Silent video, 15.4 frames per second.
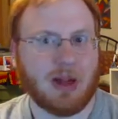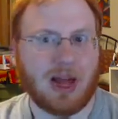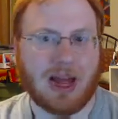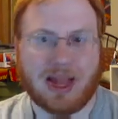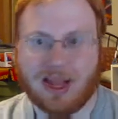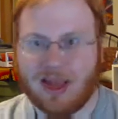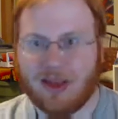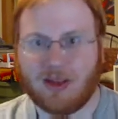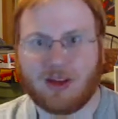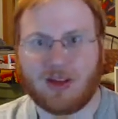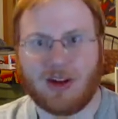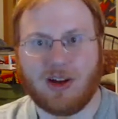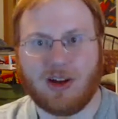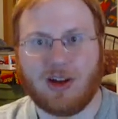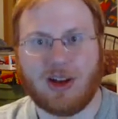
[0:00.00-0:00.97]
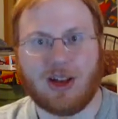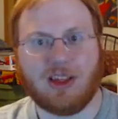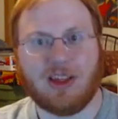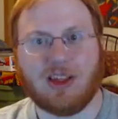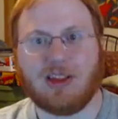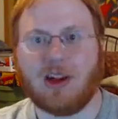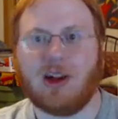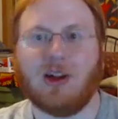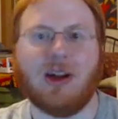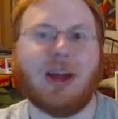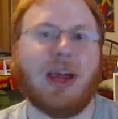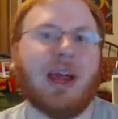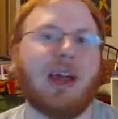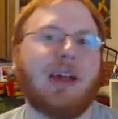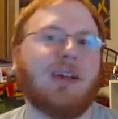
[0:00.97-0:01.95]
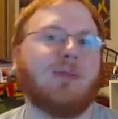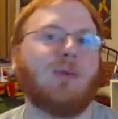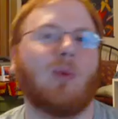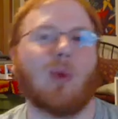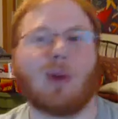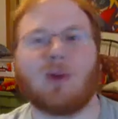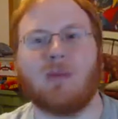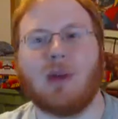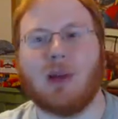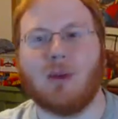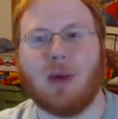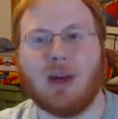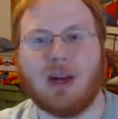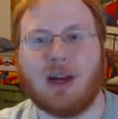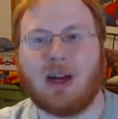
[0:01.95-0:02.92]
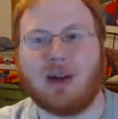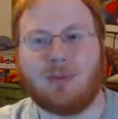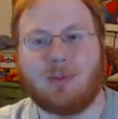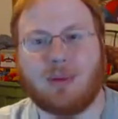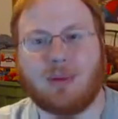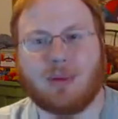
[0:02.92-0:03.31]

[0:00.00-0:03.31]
I started on the Atari and worked my way up.